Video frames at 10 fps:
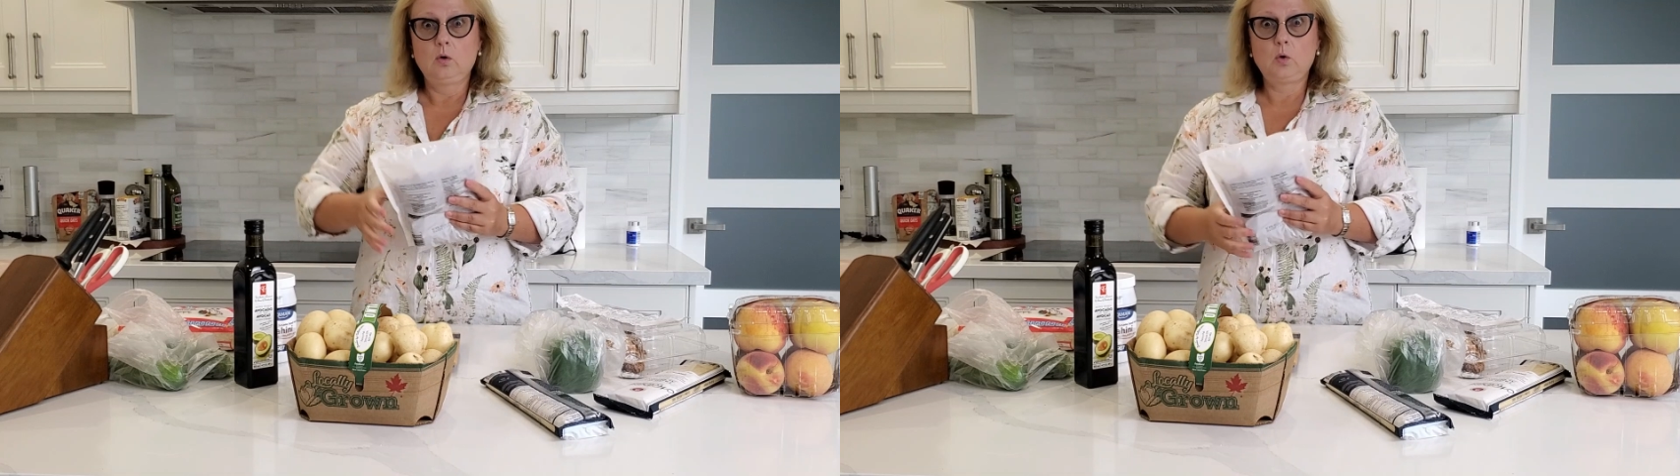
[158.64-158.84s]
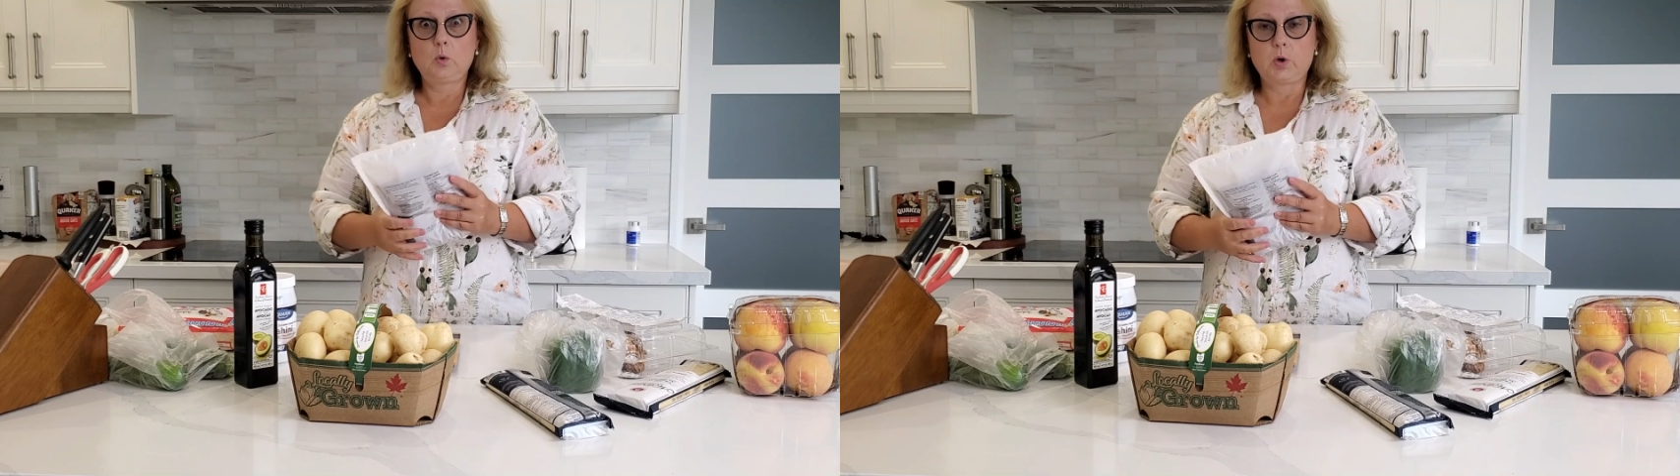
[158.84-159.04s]

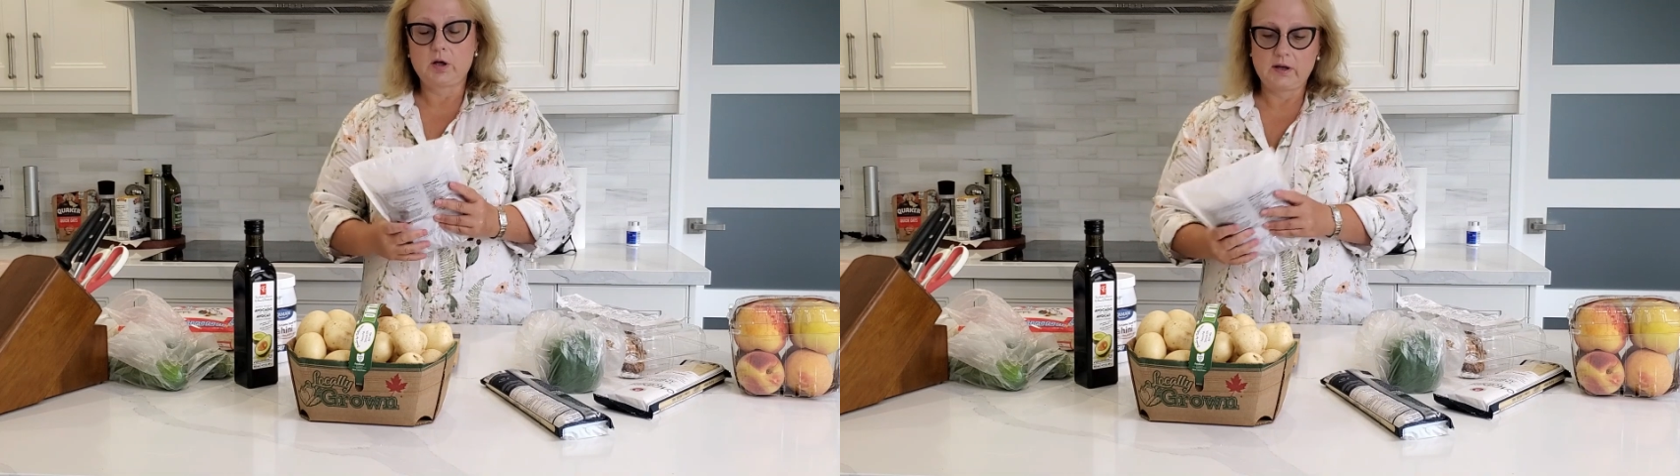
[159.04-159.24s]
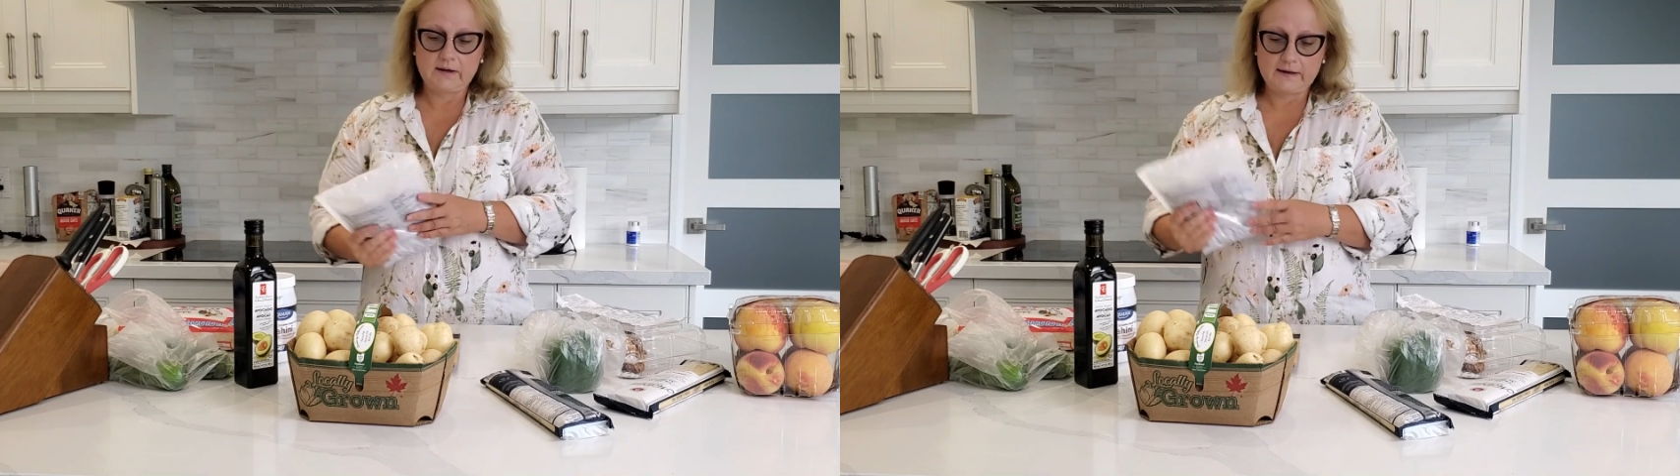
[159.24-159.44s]

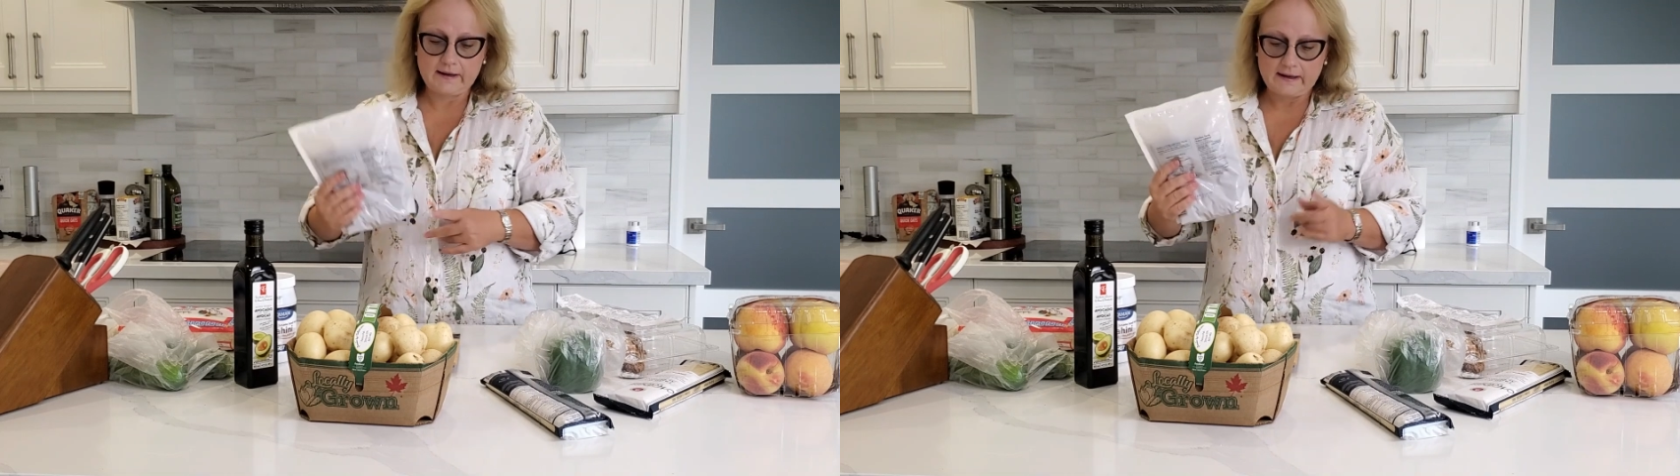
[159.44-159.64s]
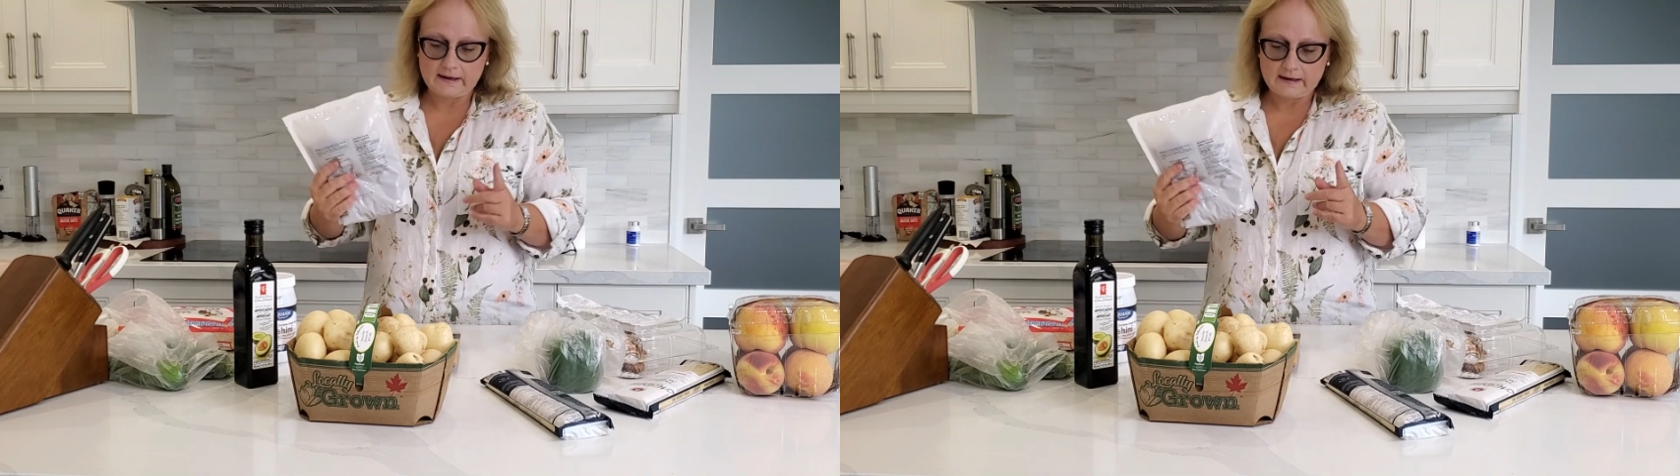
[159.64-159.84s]
Whew.
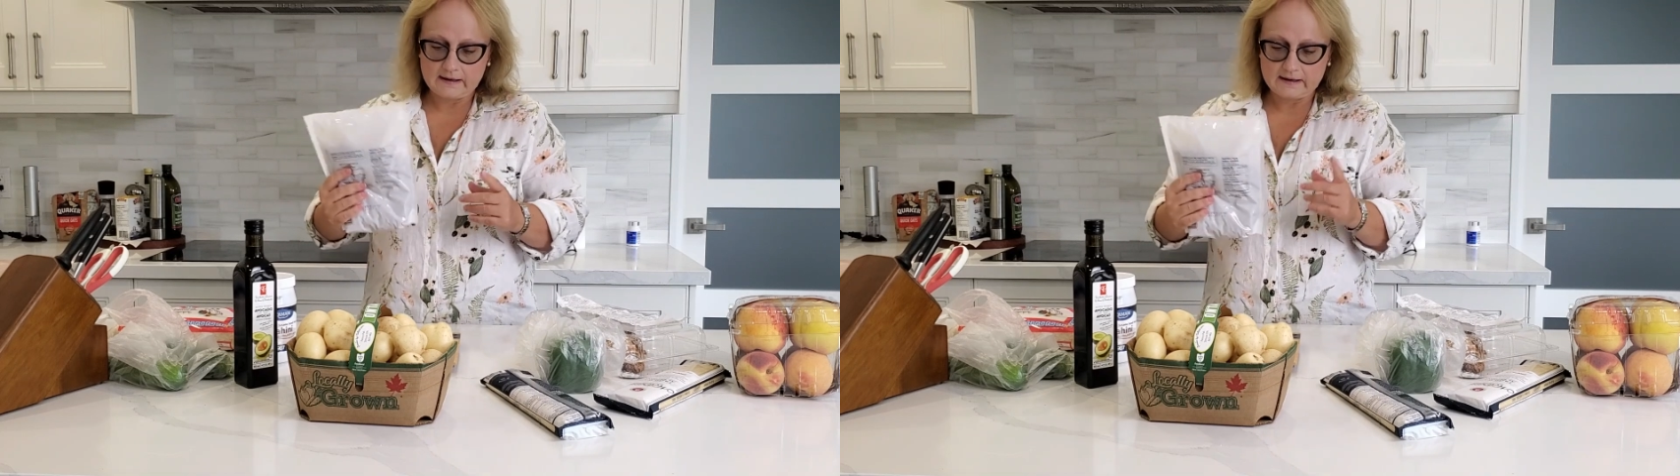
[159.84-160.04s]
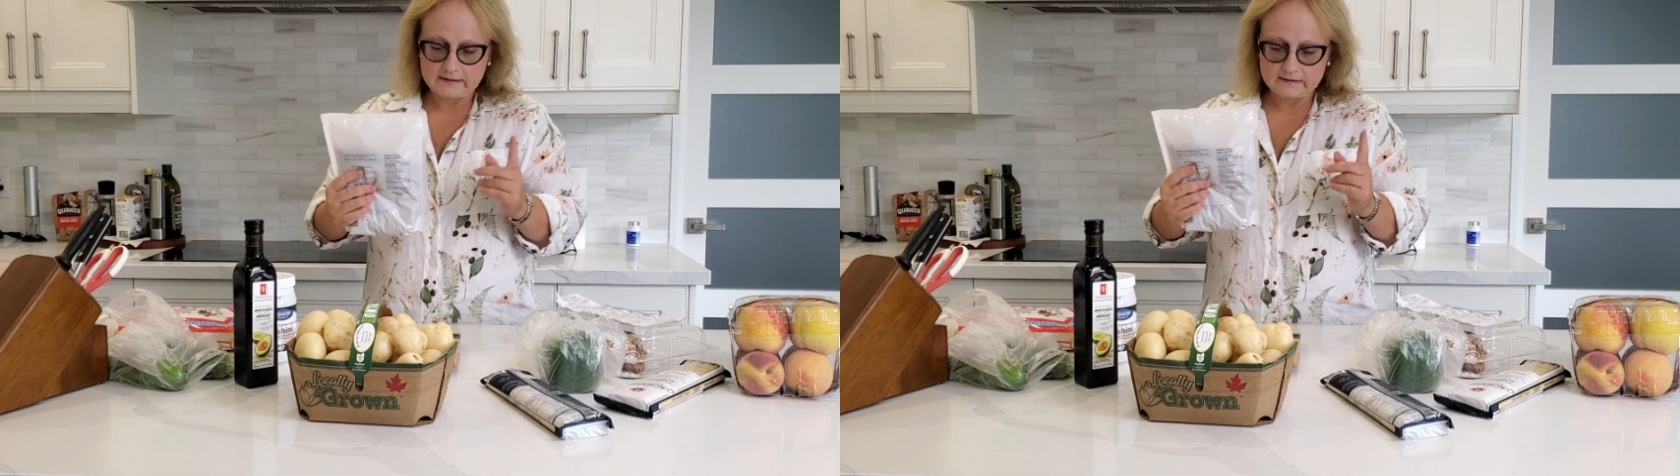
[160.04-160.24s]

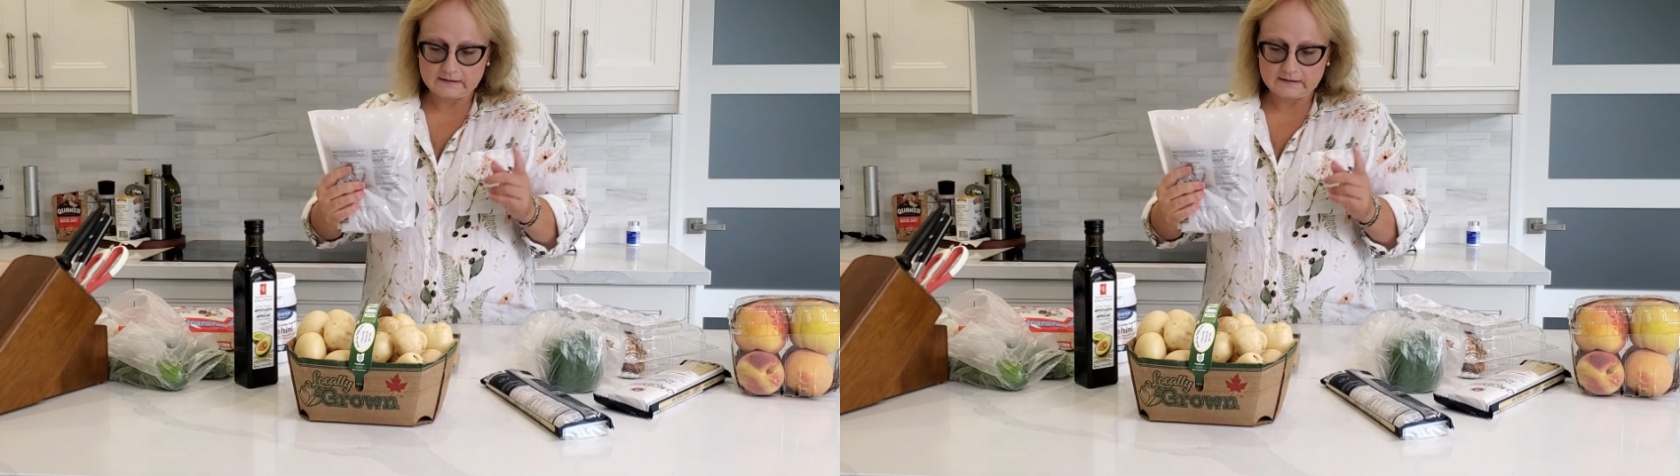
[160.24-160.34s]
And